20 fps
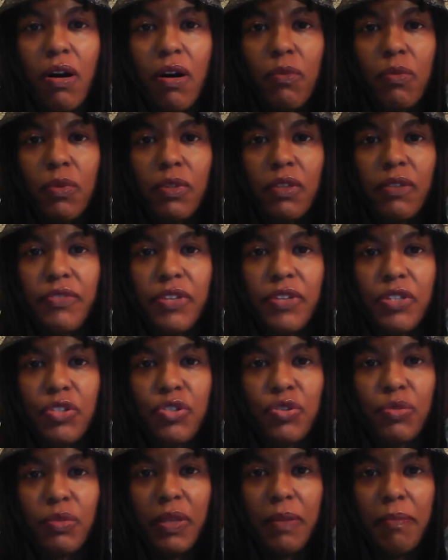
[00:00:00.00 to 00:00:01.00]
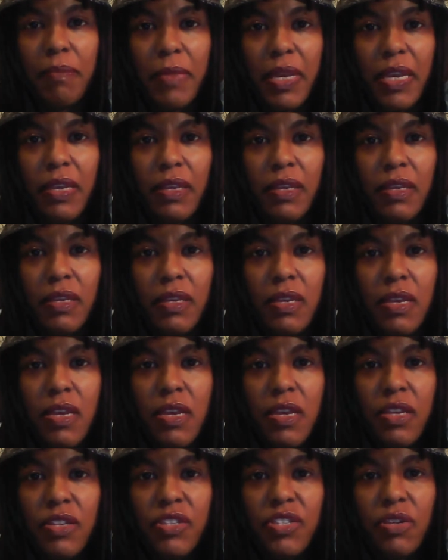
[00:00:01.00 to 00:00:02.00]
will eventually make.
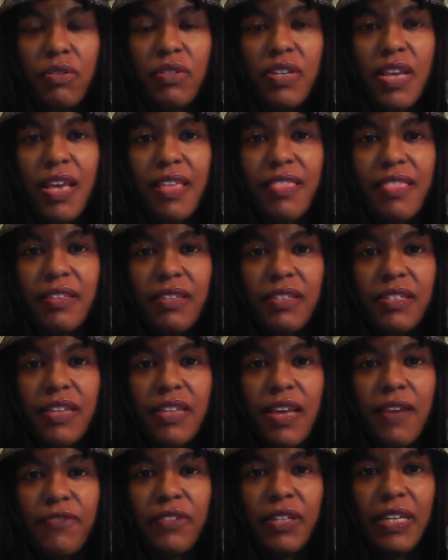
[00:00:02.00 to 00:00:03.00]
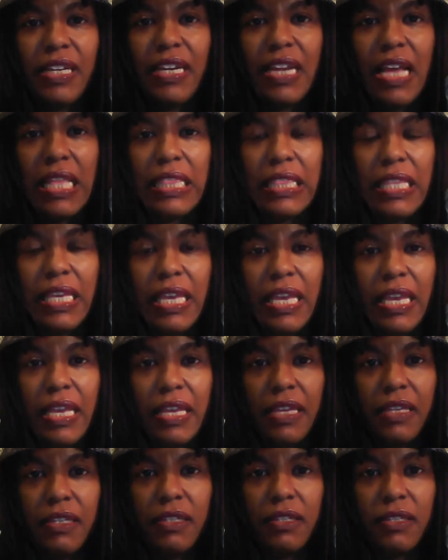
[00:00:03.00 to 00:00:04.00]
So death is definitely not the
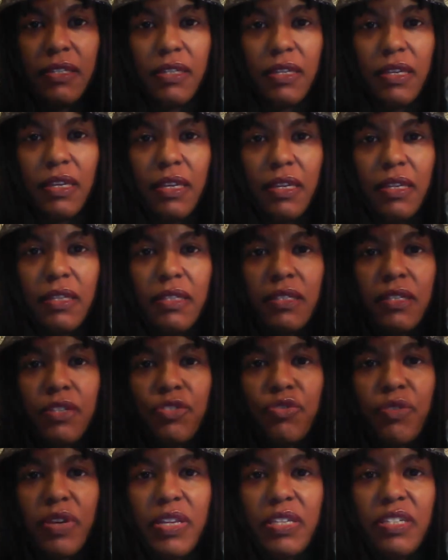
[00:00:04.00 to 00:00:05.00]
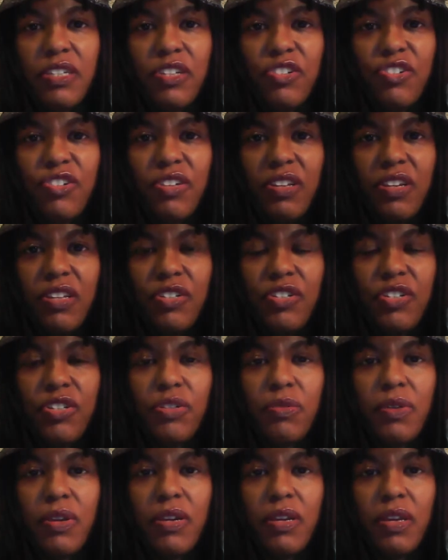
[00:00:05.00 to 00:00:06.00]
end. It is a transition
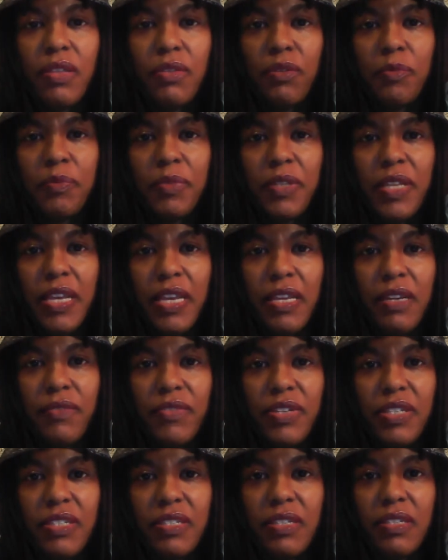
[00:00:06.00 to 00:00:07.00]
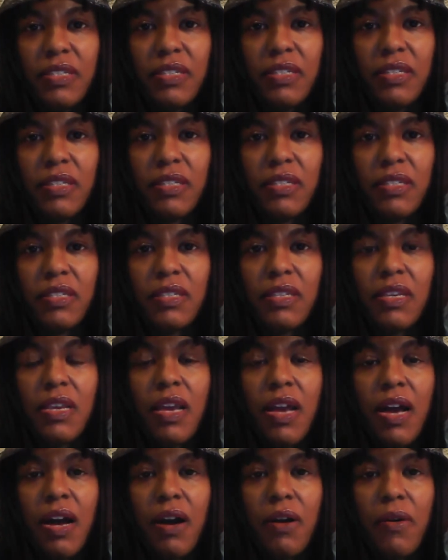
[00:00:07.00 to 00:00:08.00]
into another plane of existence.
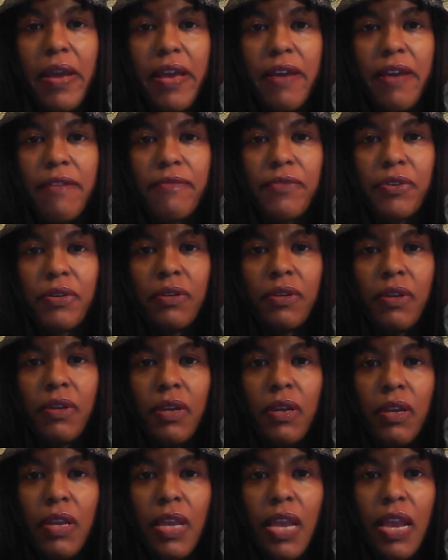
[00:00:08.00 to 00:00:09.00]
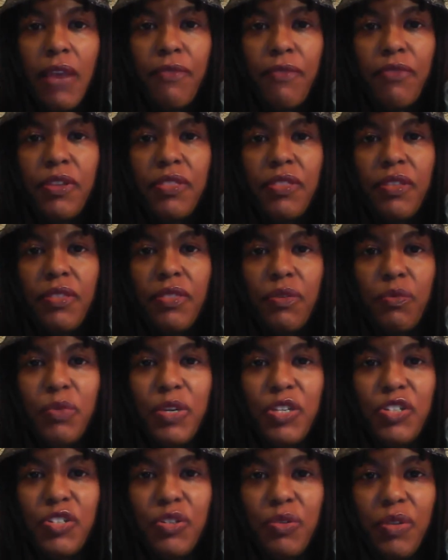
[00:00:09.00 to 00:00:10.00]
However, everything that
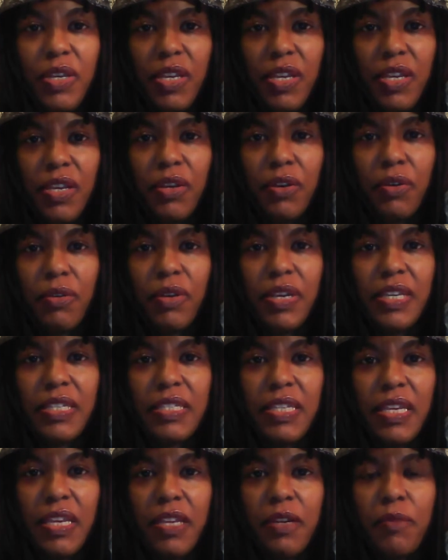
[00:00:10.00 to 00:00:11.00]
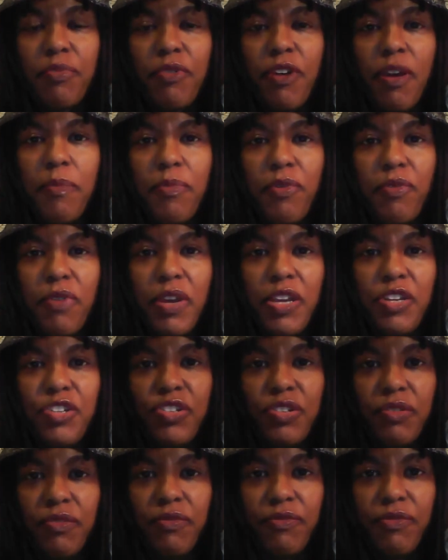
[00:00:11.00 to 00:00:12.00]
we do here is in
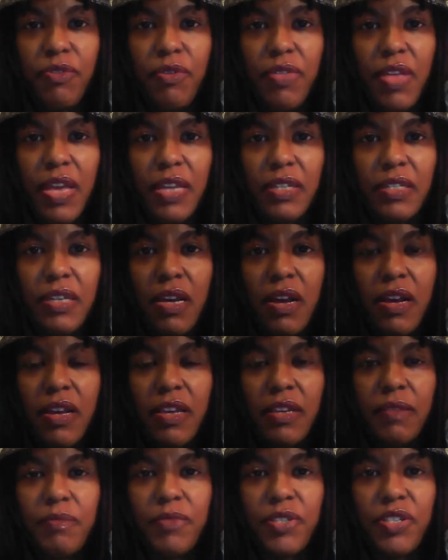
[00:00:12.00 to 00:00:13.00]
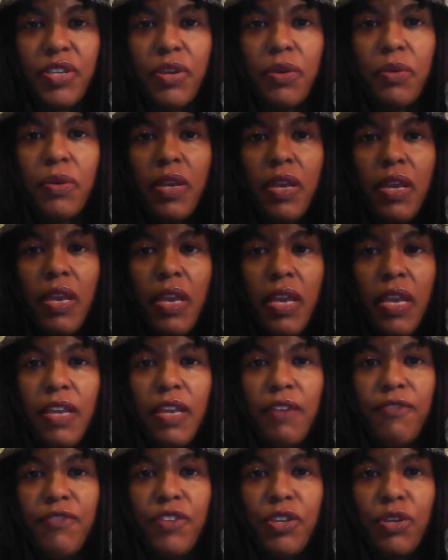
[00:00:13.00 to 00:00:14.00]
preparation for that time. So
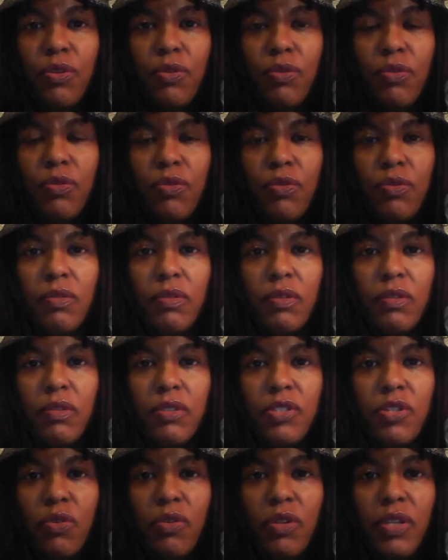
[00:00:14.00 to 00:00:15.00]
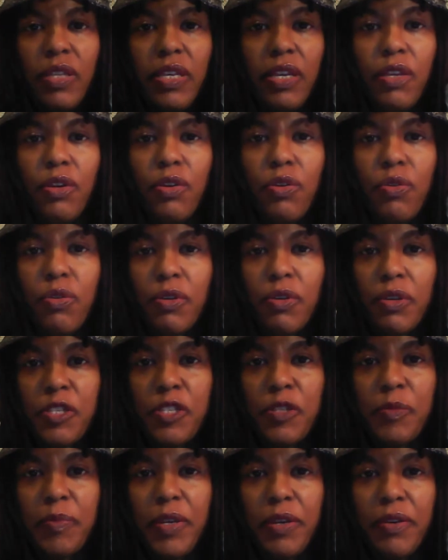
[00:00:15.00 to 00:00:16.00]
if you totally ignore
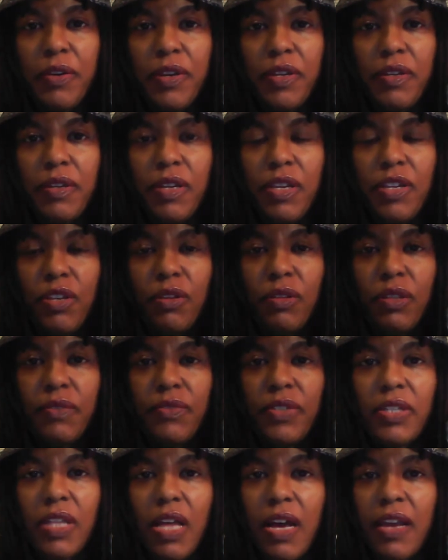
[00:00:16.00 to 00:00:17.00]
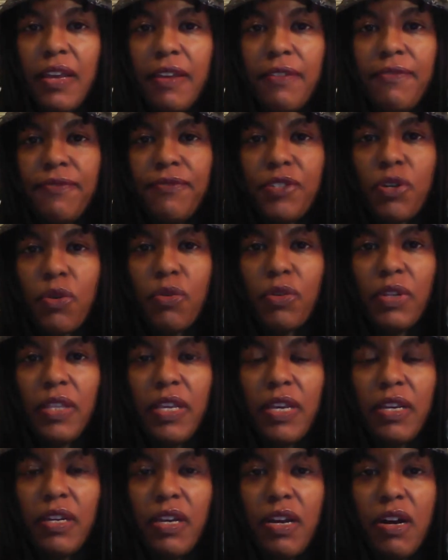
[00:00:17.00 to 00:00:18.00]
spirit and you live a life
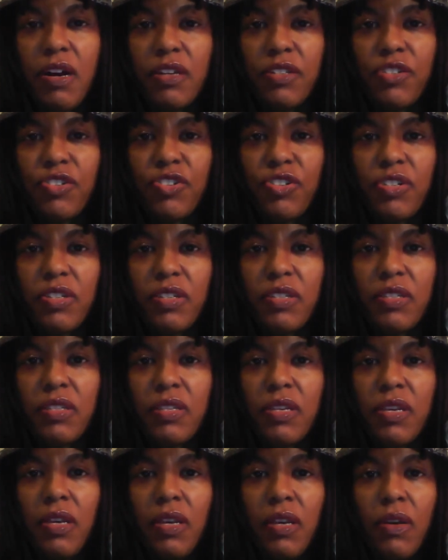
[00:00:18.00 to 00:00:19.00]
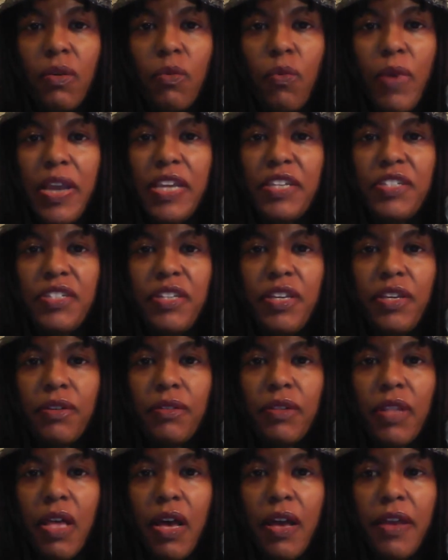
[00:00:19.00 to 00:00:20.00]
totally unconscious, wasting
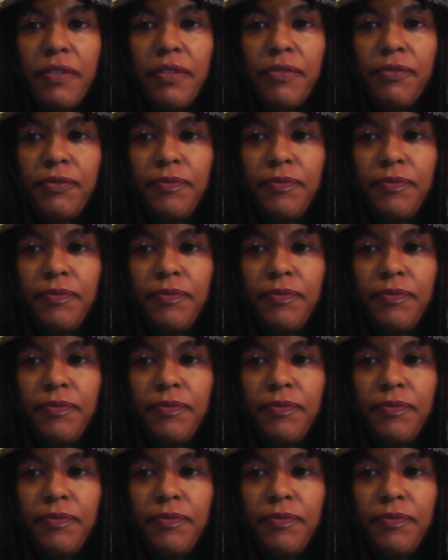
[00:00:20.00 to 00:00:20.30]
your life,